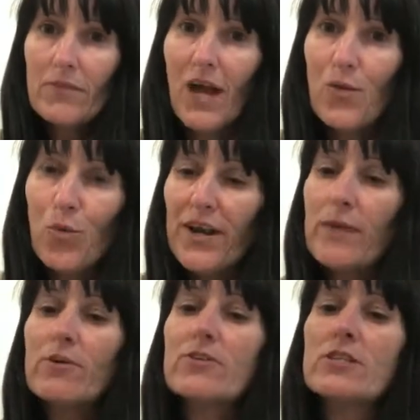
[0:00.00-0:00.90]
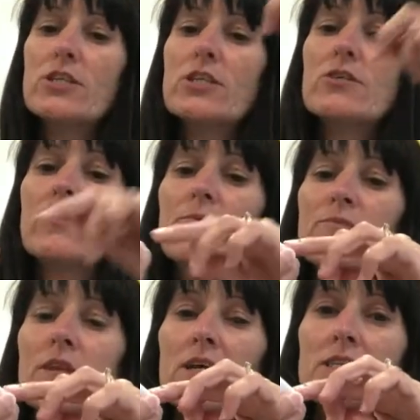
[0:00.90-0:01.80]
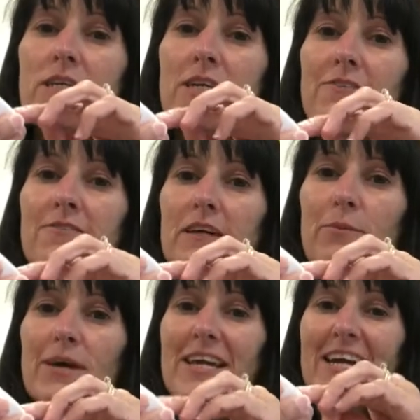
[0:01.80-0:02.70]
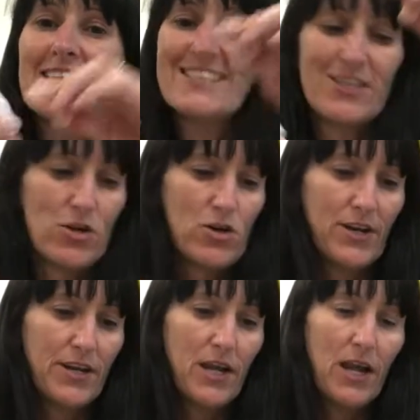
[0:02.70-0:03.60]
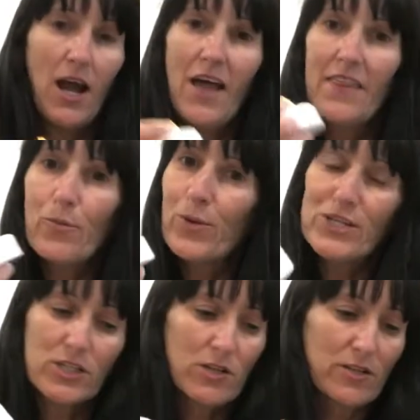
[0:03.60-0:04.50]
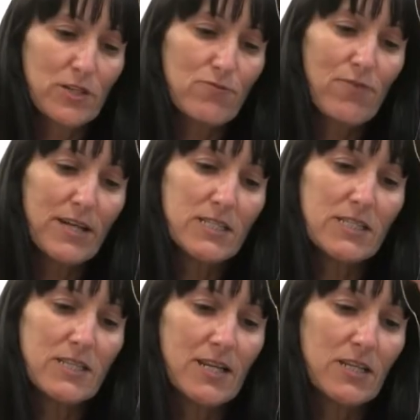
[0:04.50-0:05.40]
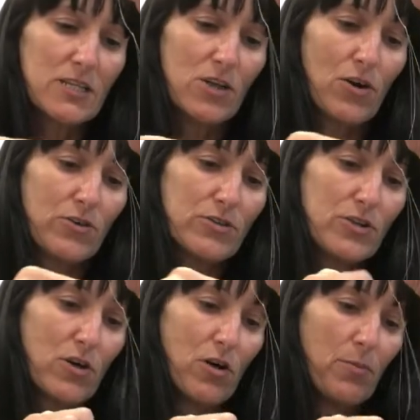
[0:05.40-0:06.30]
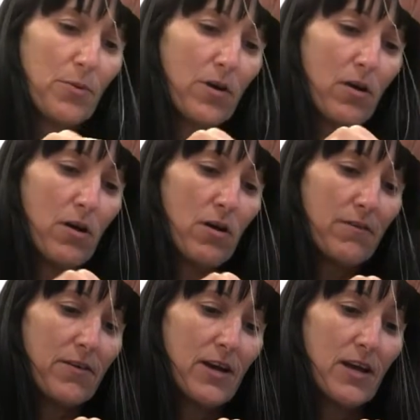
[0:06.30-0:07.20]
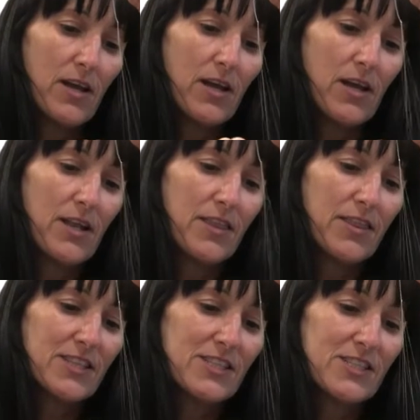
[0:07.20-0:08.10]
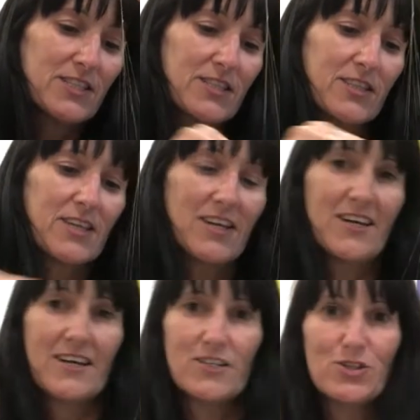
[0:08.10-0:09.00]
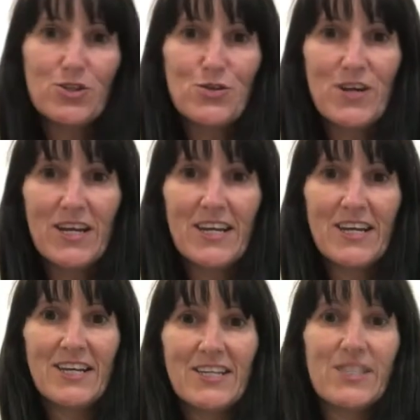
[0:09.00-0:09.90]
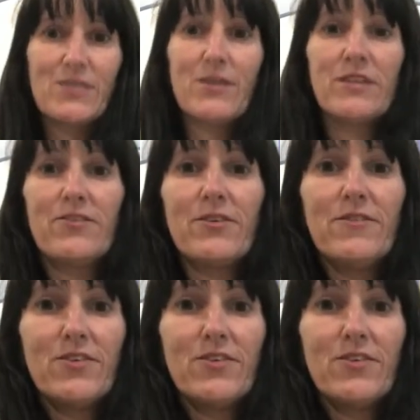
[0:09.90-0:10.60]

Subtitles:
and what I'm going to do is I'm going to flick my candle on, and then we're just going to rest it on top of the string. So I don't know if you